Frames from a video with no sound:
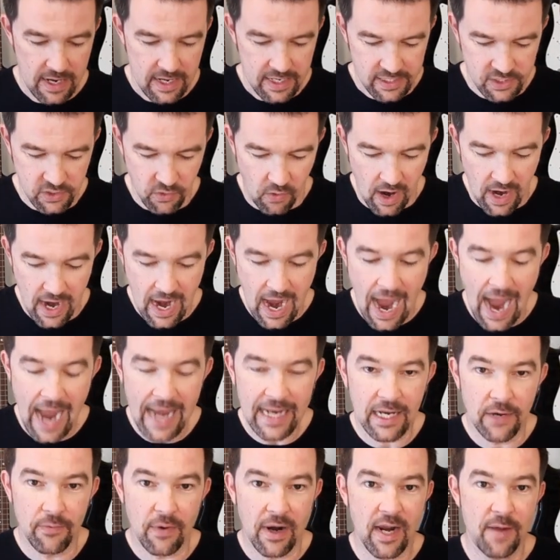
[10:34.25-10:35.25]
So I
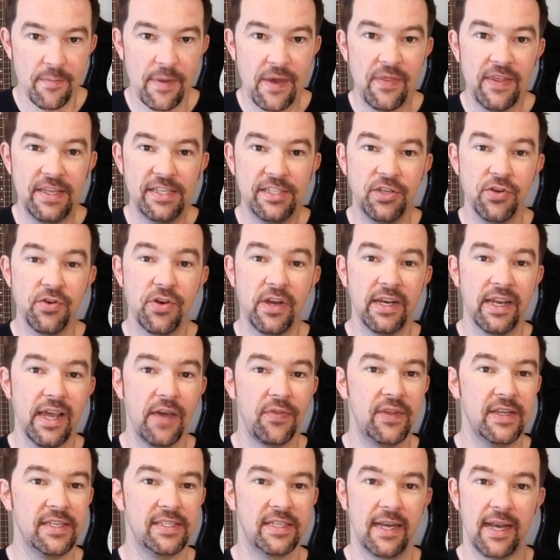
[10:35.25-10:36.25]
highly recommend these. You can
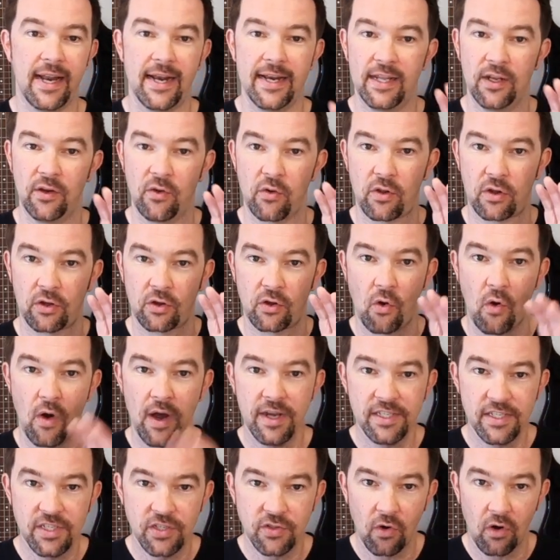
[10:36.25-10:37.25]
get these at any local
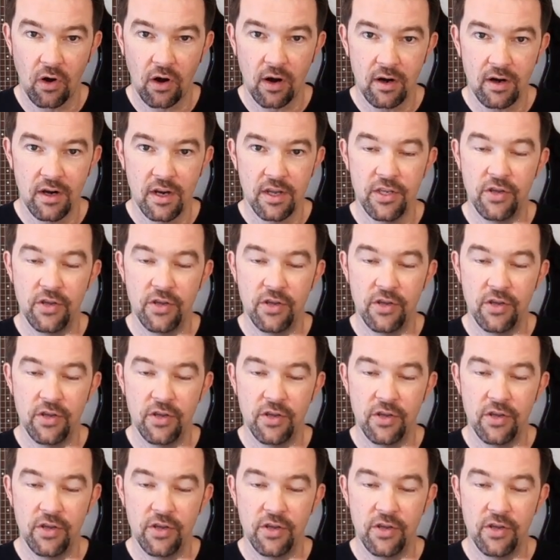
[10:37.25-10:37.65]
coin store.